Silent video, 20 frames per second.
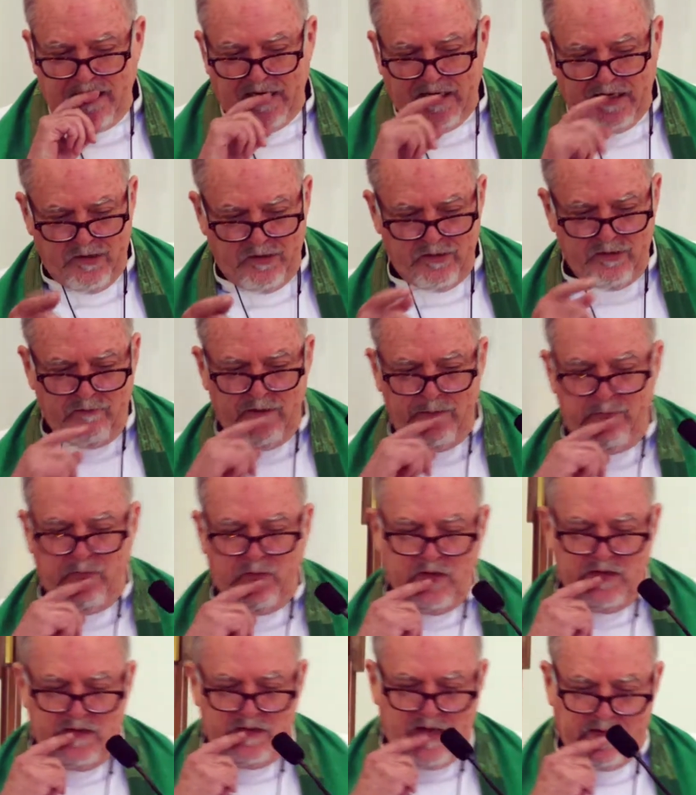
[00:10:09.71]
I heard a
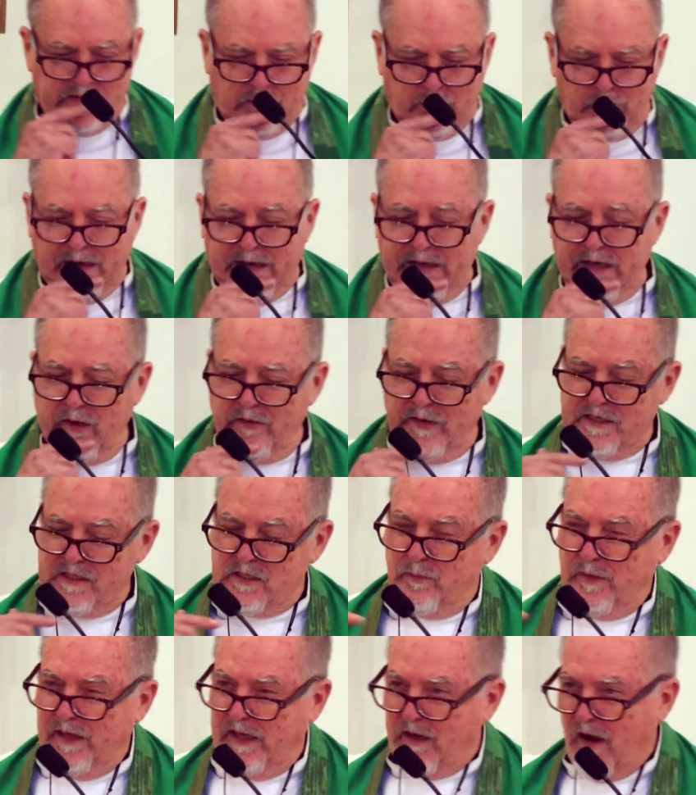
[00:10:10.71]
report on the radio
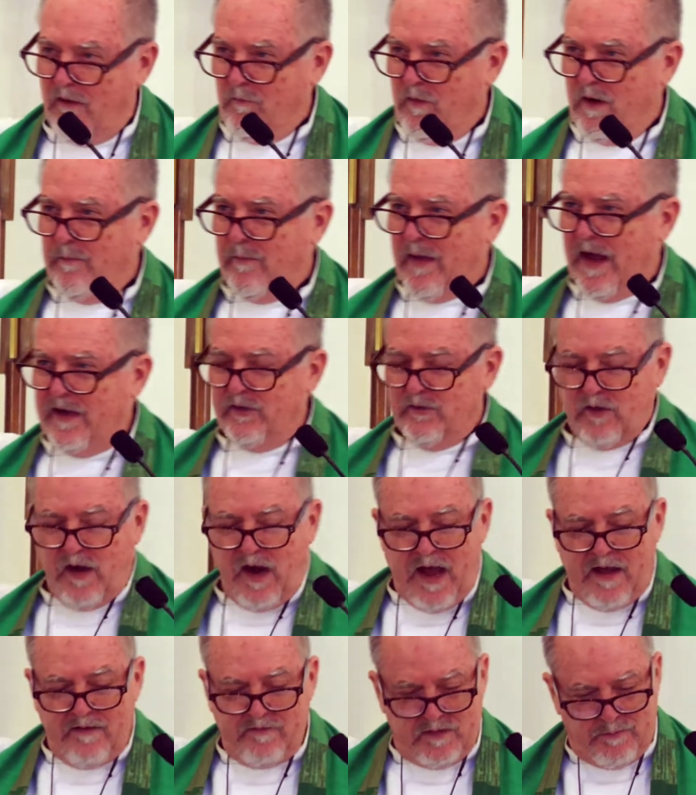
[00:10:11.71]
this week on one of my
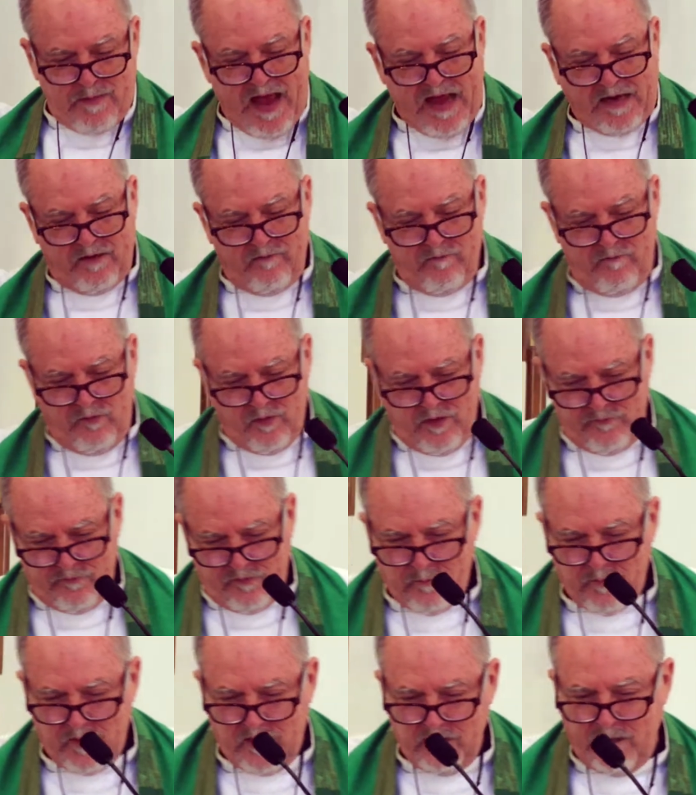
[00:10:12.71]
drives back and forth
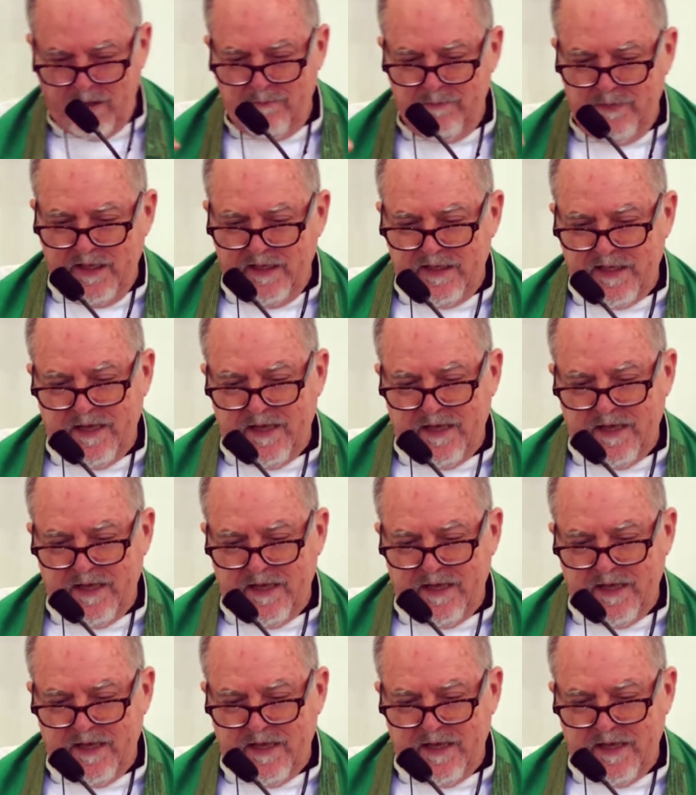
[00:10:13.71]
from Columbia